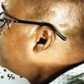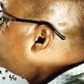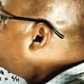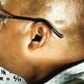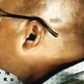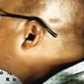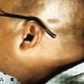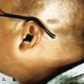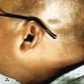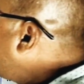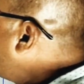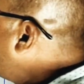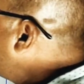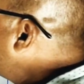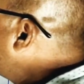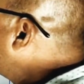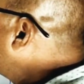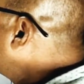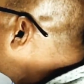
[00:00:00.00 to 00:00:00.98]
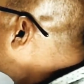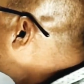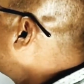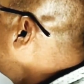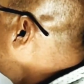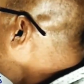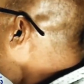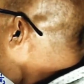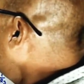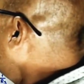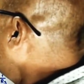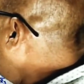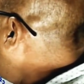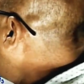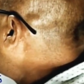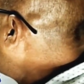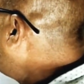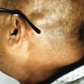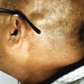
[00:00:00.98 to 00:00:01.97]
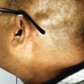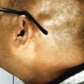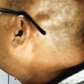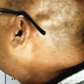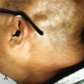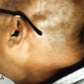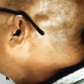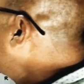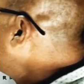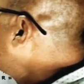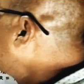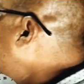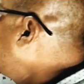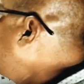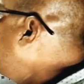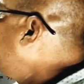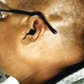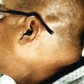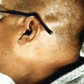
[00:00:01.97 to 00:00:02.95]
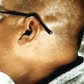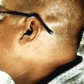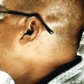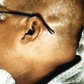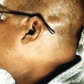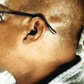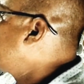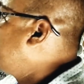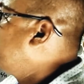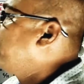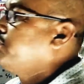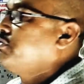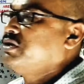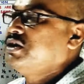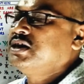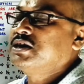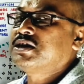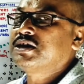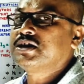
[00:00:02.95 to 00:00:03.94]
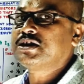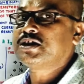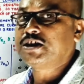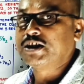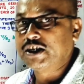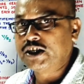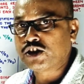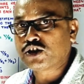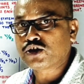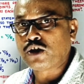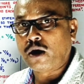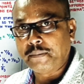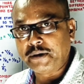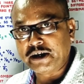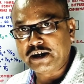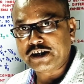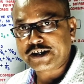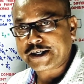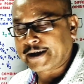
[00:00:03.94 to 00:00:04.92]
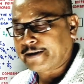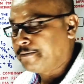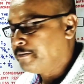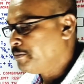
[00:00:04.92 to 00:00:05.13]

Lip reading: So now we will see what are the disadvantages of this series combination.